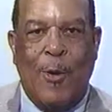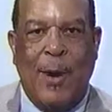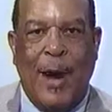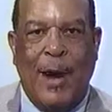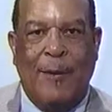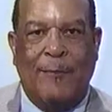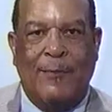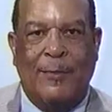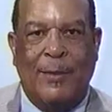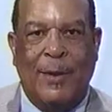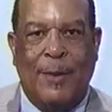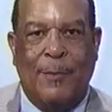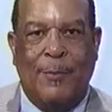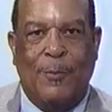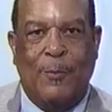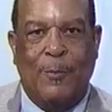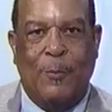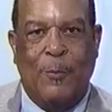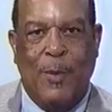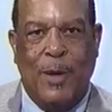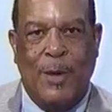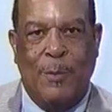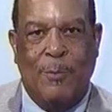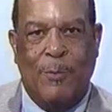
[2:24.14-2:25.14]
No, I've got
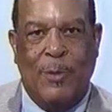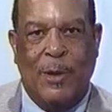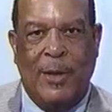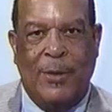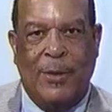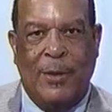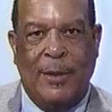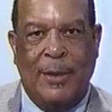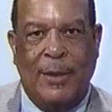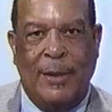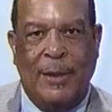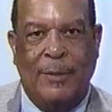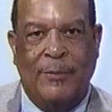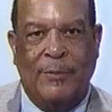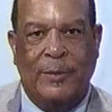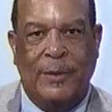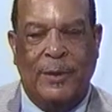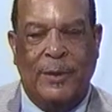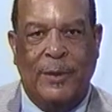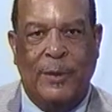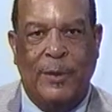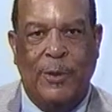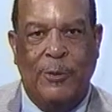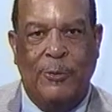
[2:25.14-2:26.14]
one brother
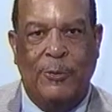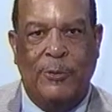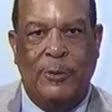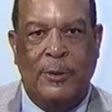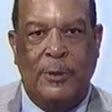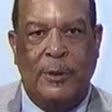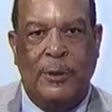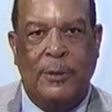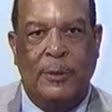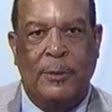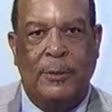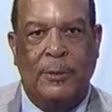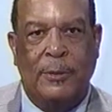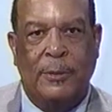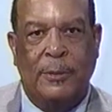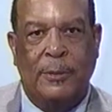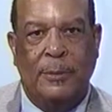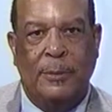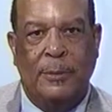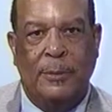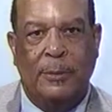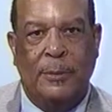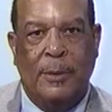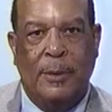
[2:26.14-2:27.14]
lives in Houston.
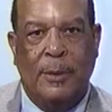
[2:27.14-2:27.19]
